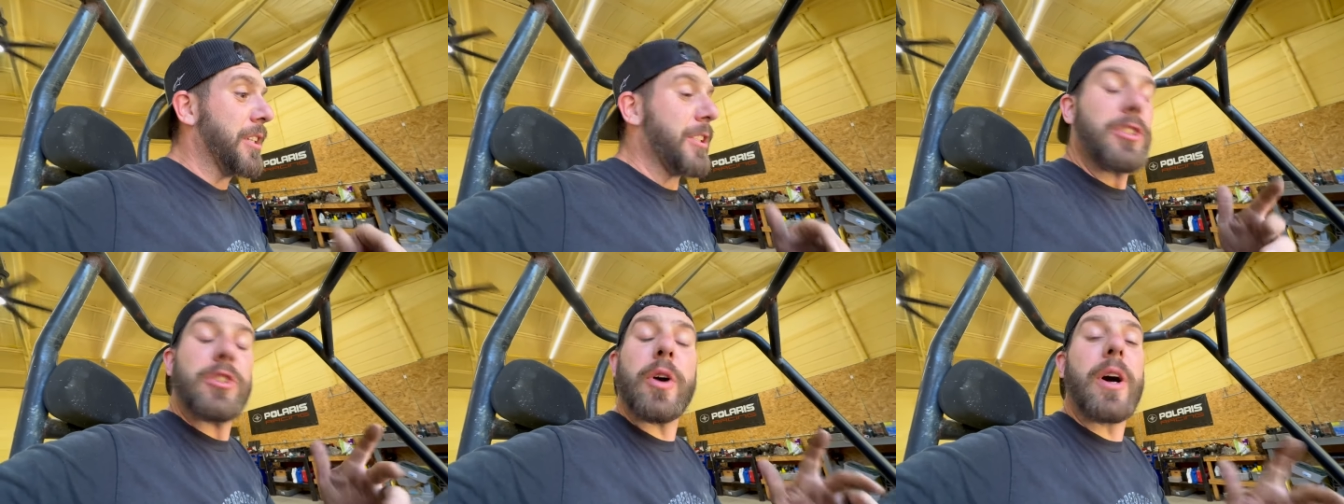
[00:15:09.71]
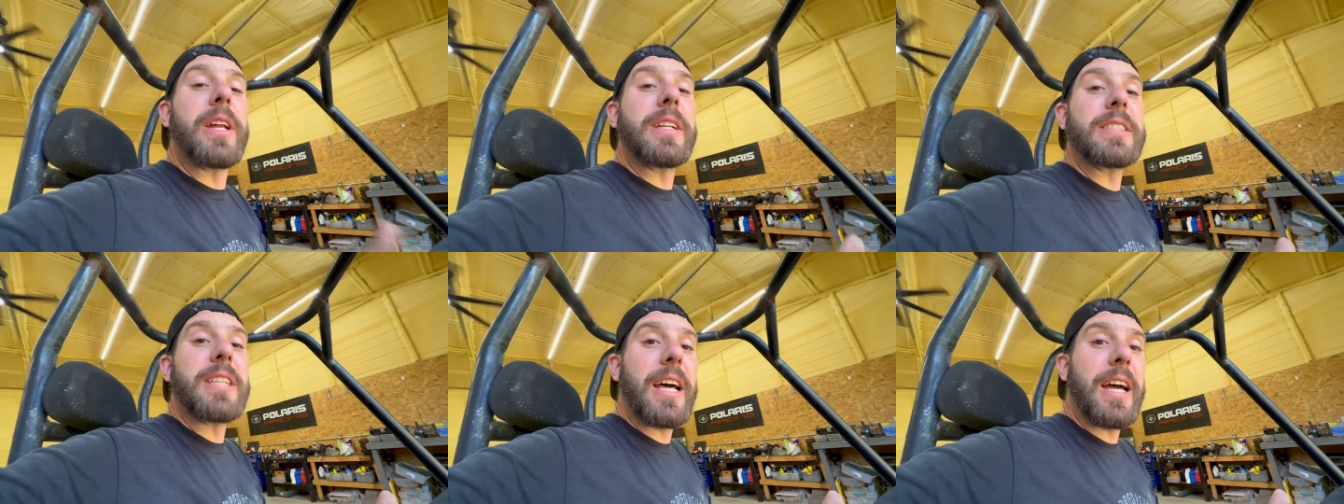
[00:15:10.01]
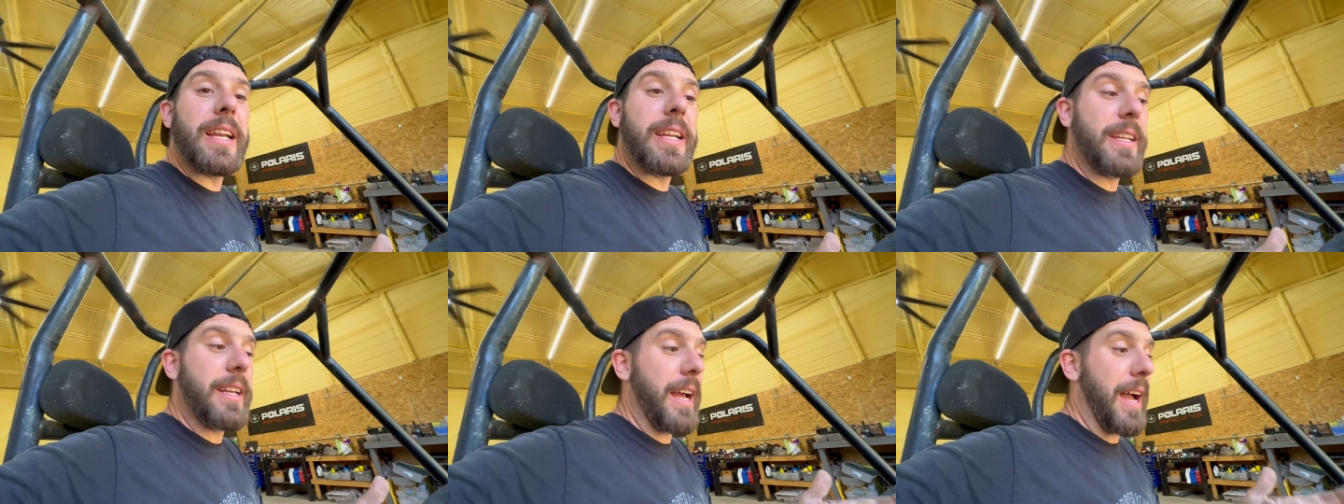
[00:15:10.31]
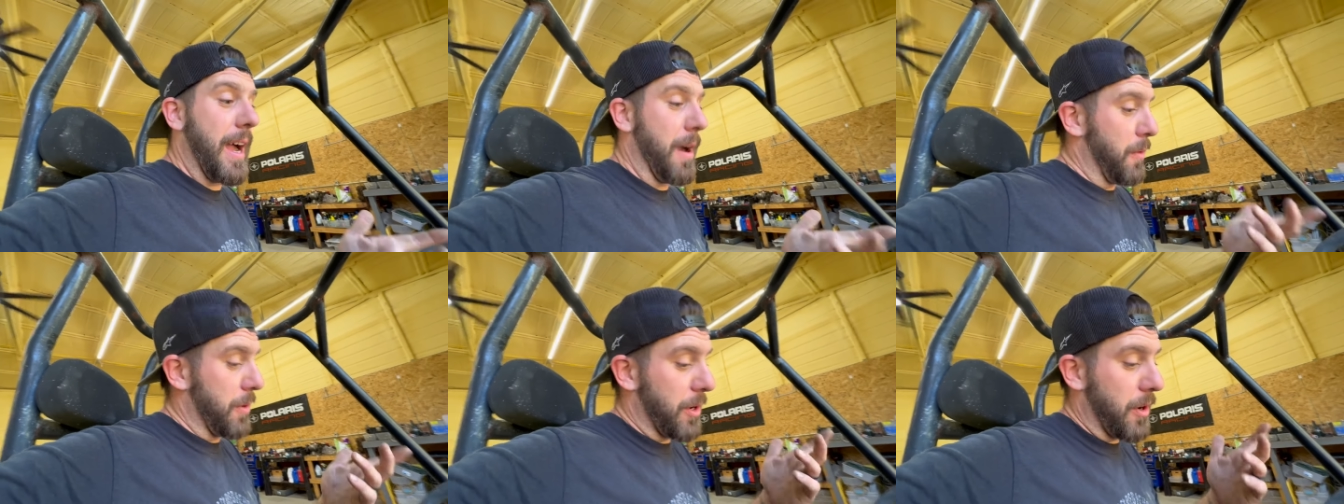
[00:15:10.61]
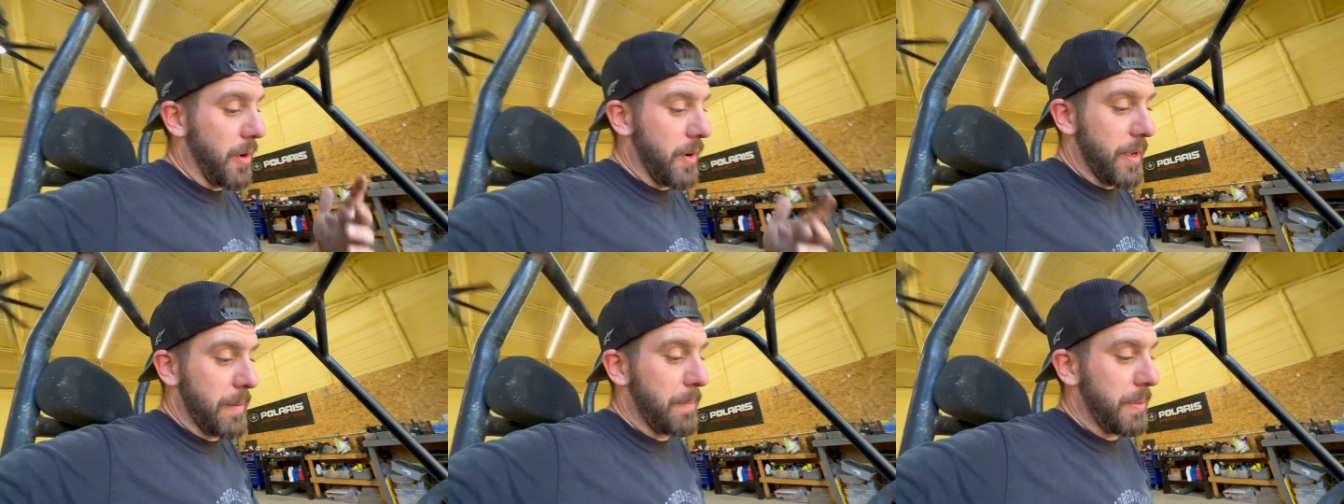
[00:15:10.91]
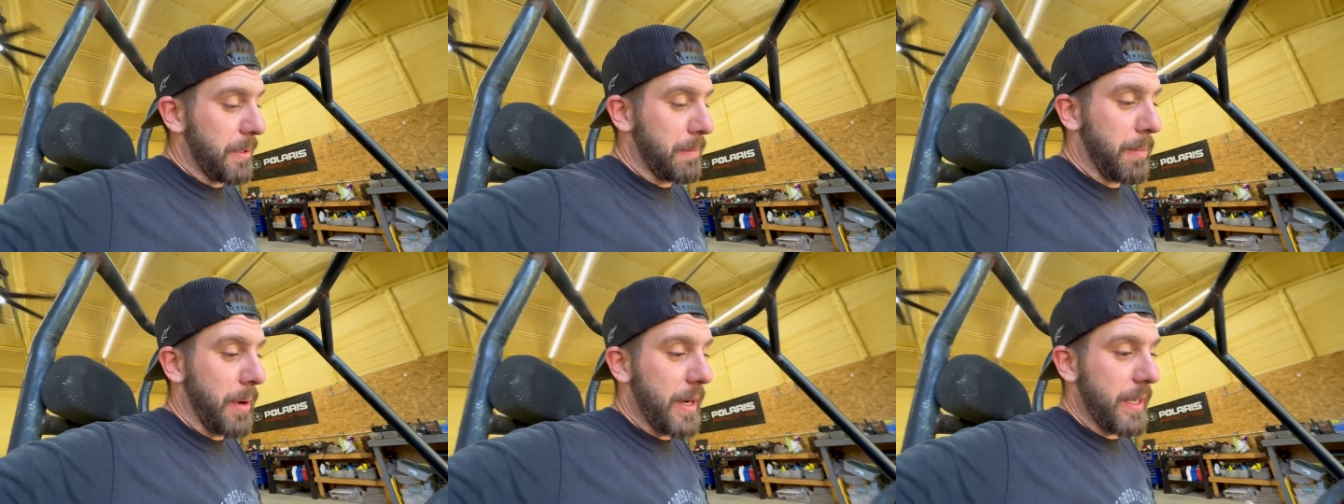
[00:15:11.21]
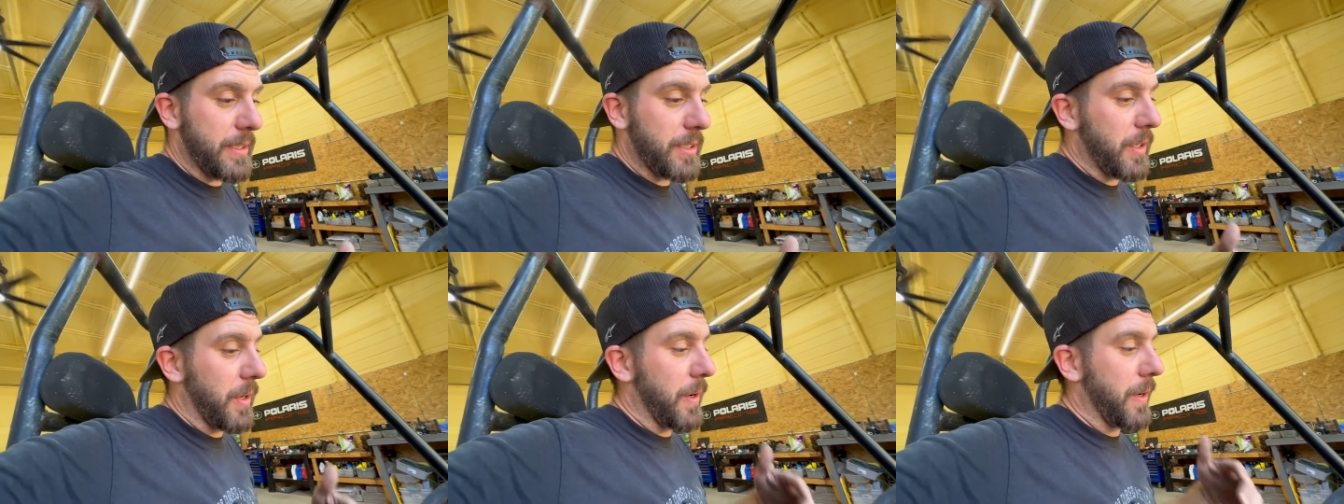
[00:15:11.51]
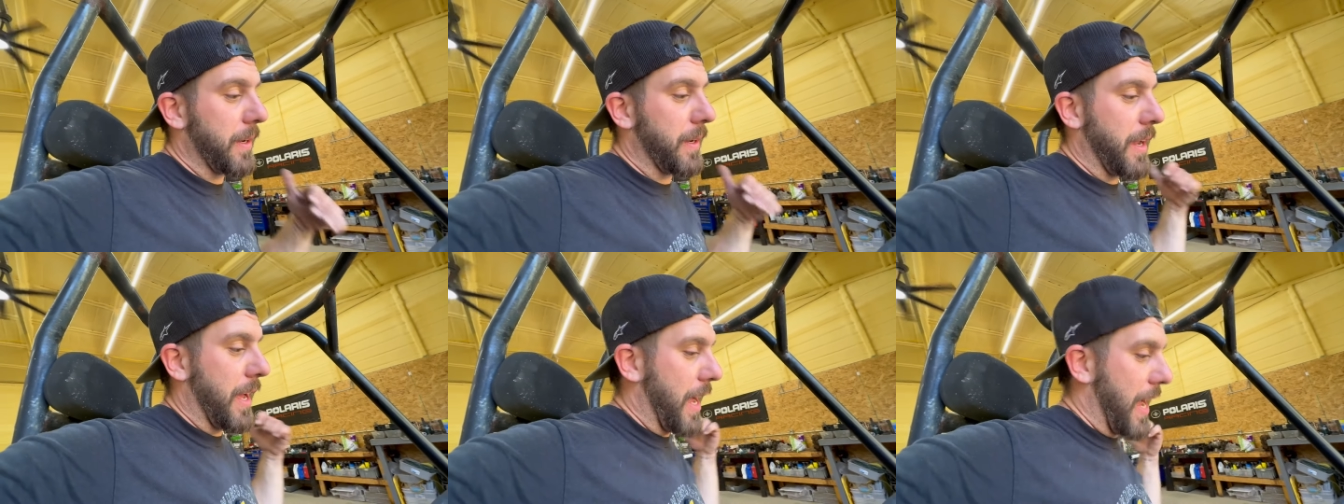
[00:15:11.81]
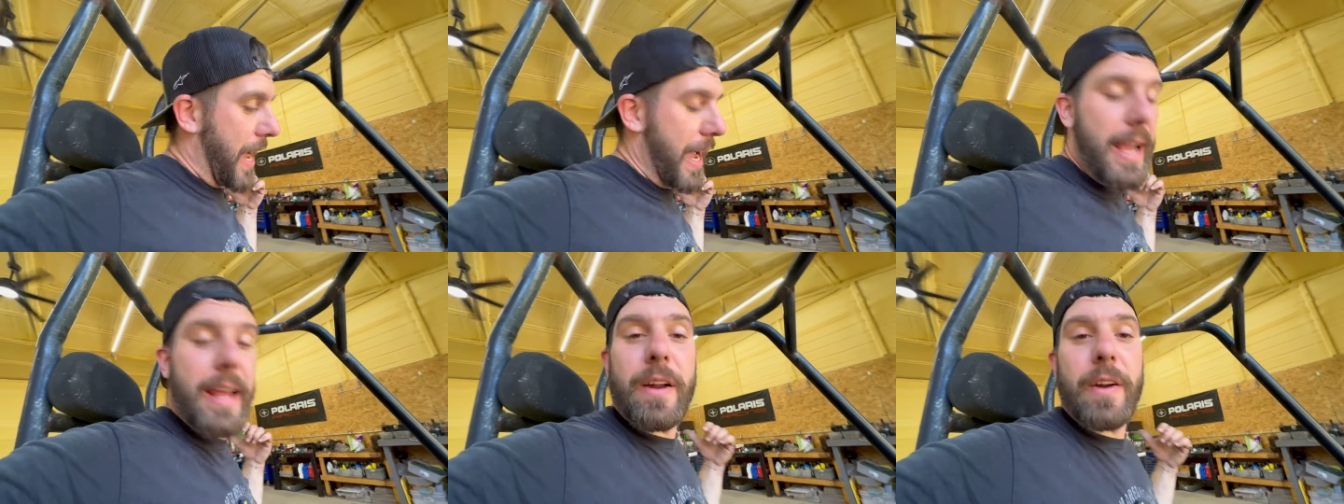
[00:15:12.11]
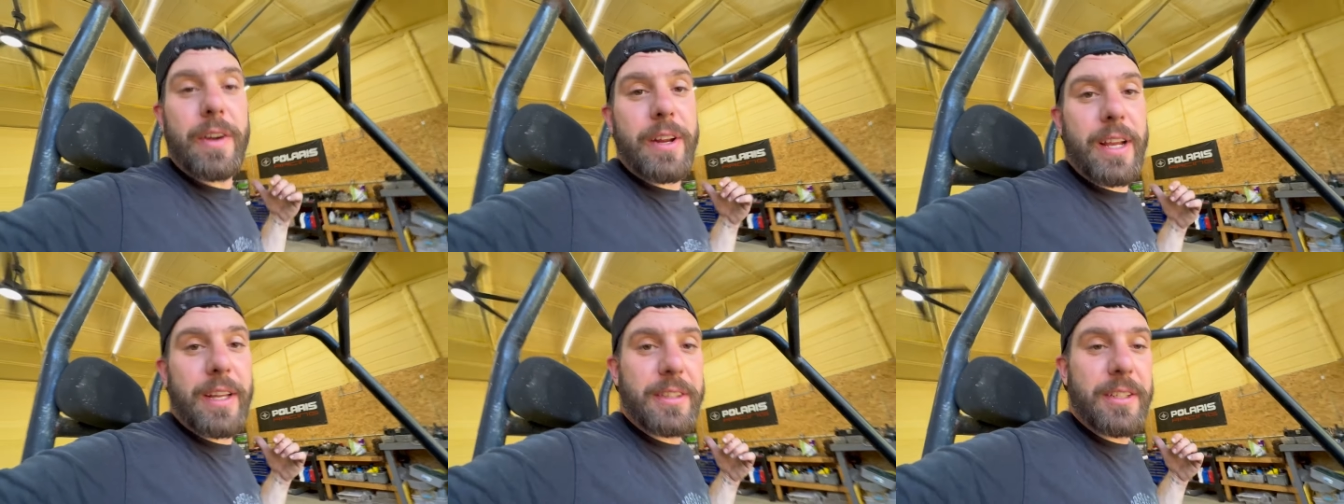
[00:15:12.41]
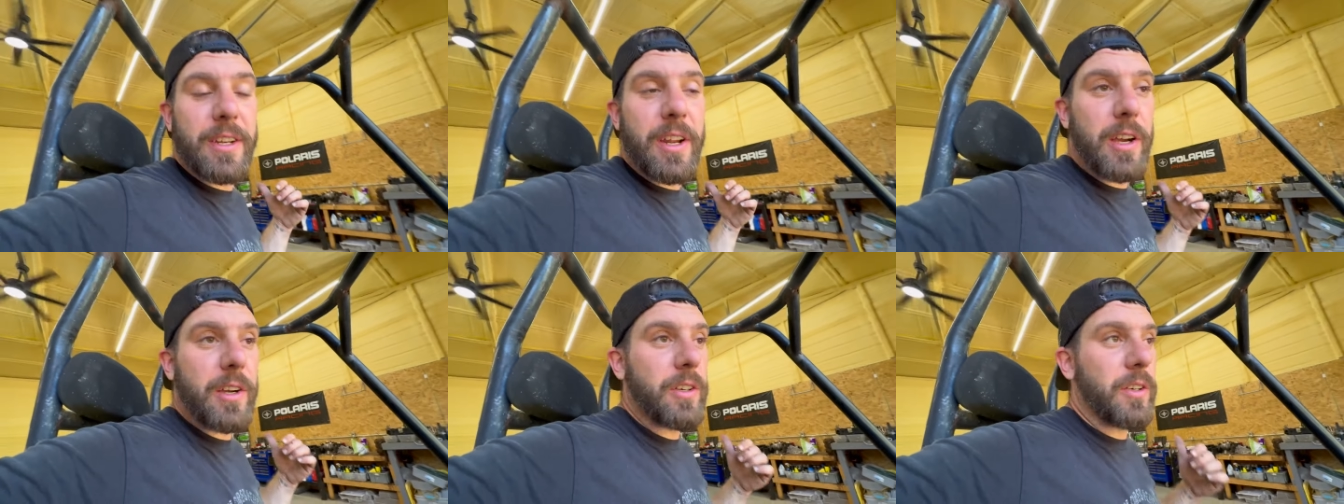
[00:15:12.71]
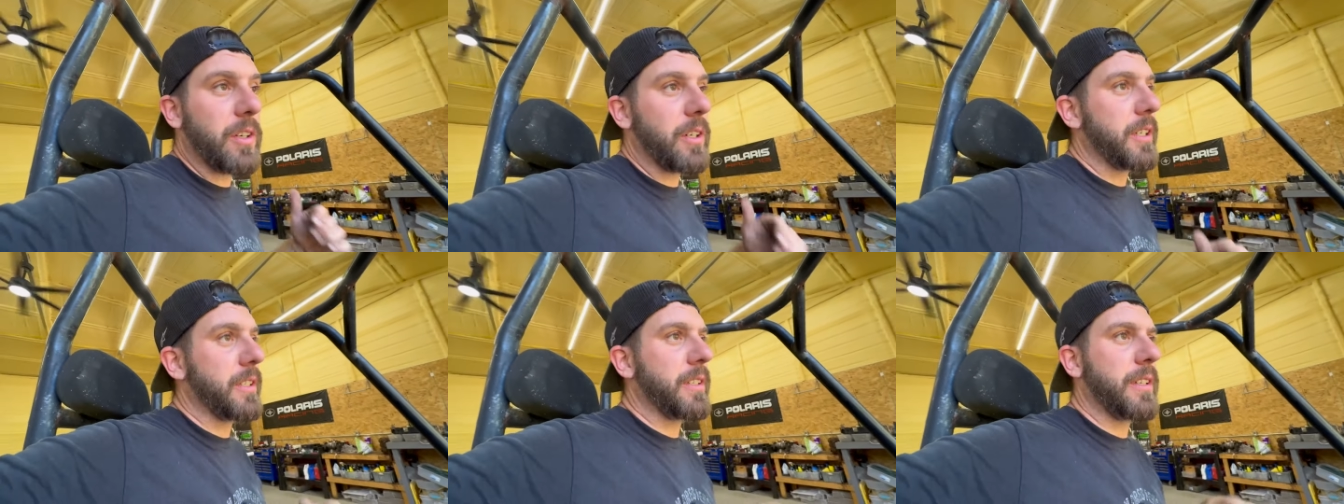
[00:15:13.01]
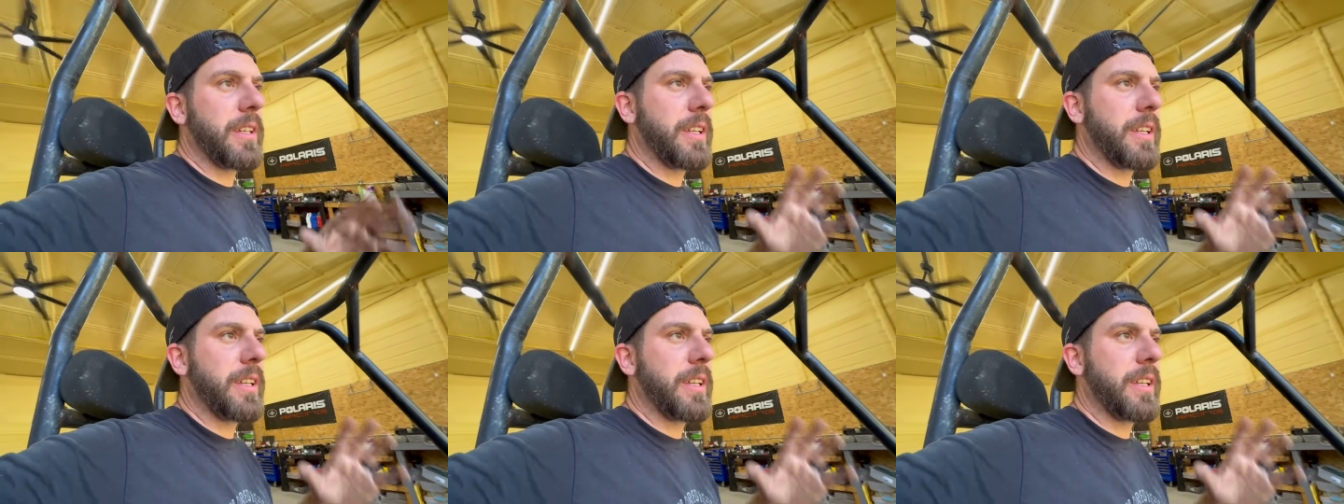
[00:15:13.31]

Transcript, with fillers: So I decided I would go ahead and put the brakes on. I had already got the knuckle on.